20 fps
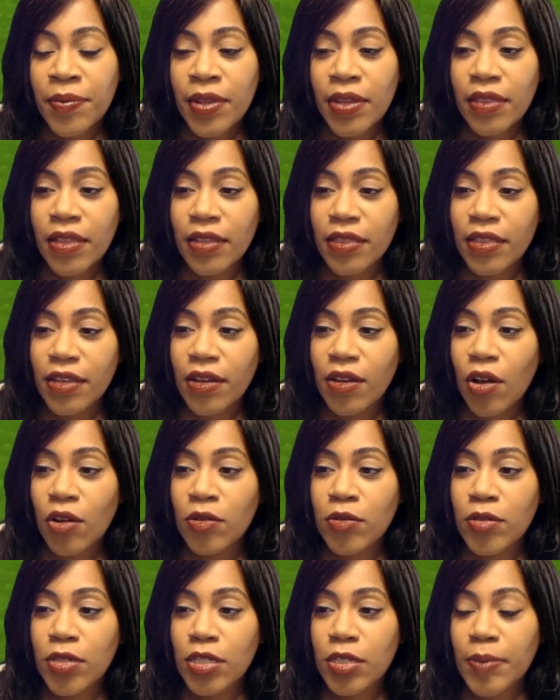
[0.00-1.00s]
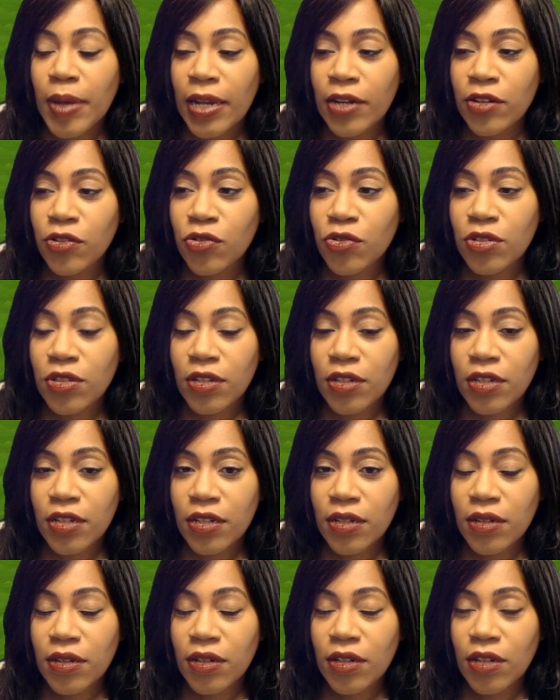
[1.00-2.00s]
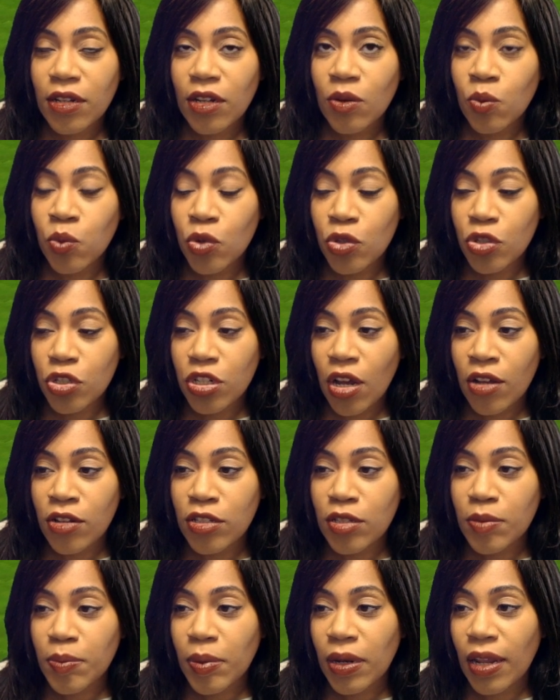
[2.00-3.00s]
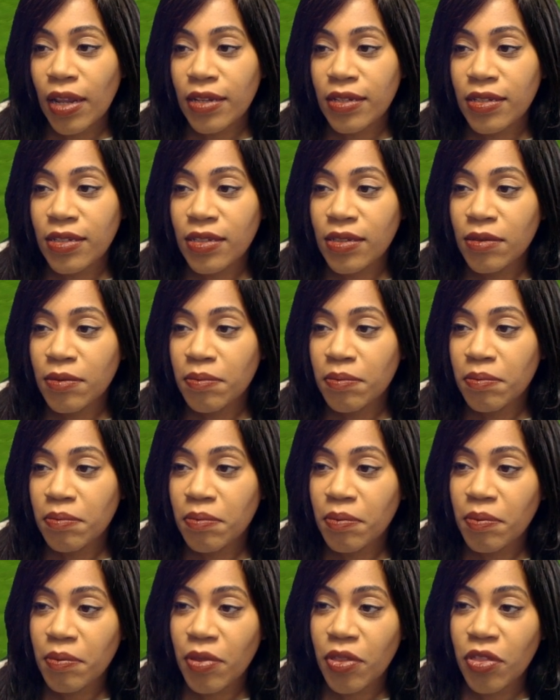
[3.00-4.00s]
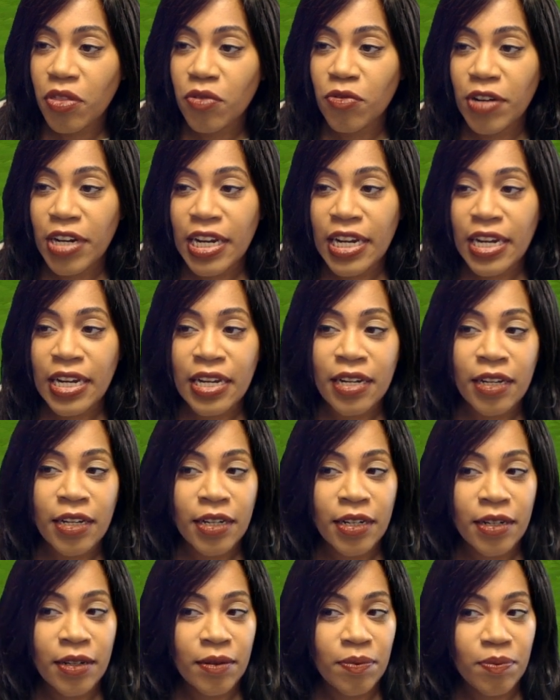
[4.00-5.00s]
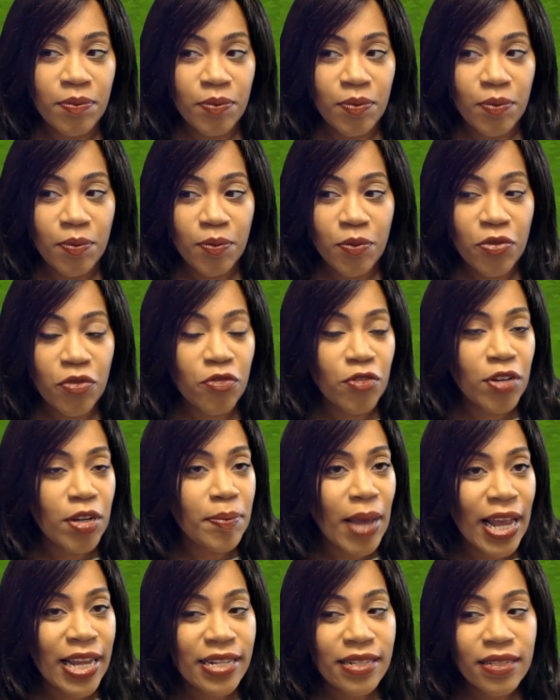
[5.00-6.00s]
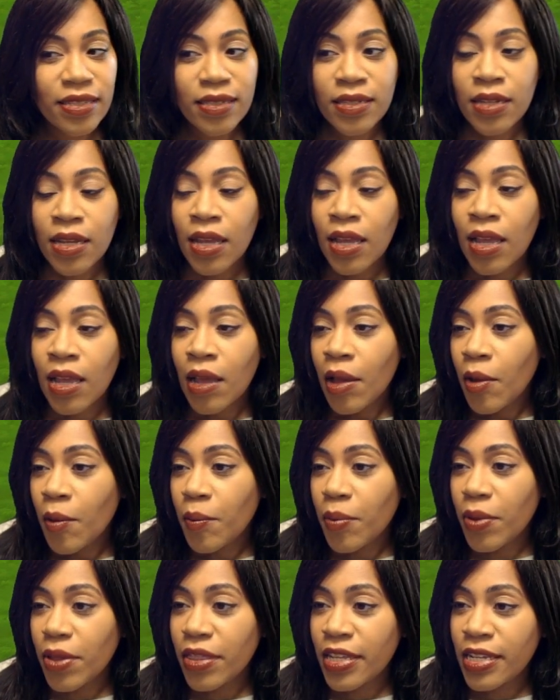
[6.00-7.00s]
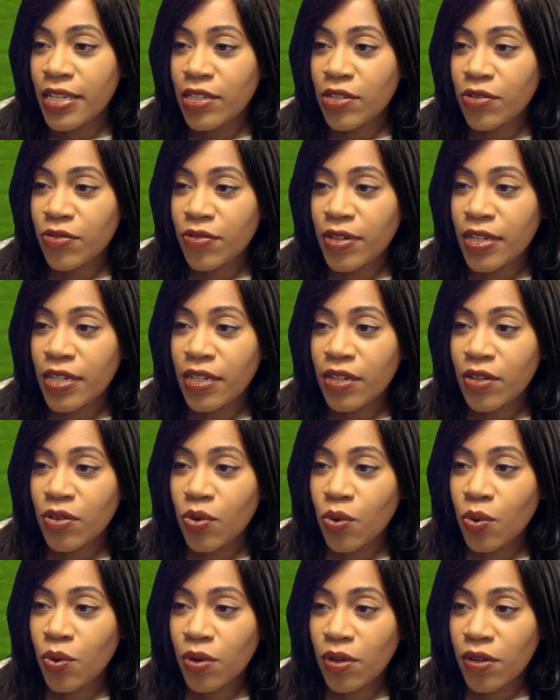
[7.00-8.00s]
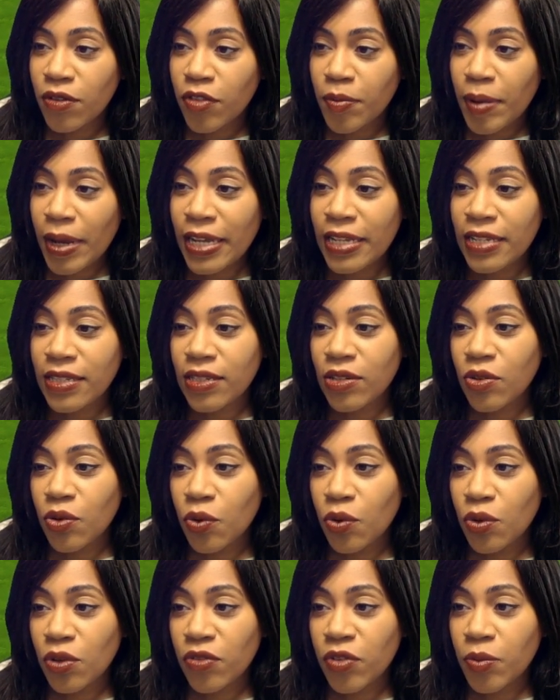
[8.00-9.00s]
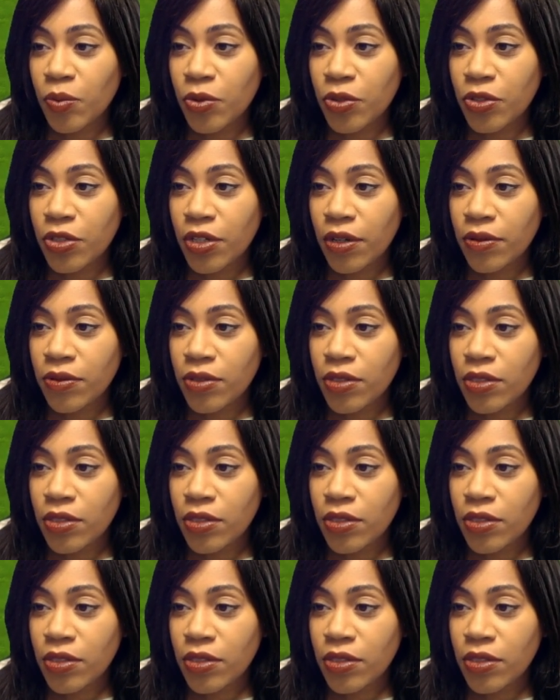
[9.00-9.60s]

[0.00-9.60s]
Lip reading: like the columns and spandrels are wood tones plus three 3 paints, but these are in all of the paints and all of the wood tones.